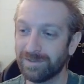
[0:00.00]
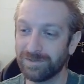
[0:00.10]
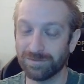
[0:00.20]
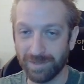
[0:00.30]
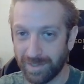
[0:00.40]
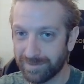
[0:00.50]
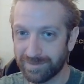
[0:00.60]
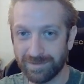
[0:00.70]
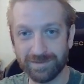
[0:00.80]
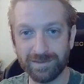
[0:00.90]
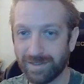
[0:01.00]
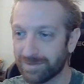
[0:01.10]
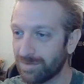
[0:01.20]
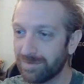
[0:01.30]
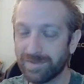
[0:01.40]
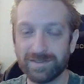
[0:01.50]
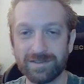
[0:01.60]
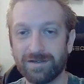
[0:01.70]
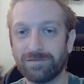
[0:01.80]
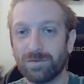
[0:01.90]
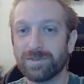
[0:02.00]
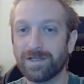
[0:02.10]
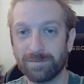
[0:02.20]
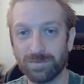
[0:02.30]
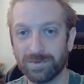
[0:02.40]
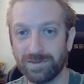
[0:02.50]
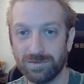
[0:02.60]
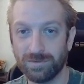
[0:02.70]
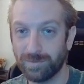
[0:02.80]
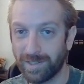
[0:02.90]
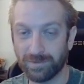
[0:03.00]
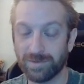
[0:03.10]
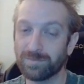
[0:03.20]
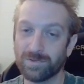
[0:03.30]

Your likes, dislikes, all that stuff always helps with the YouTube algorithm,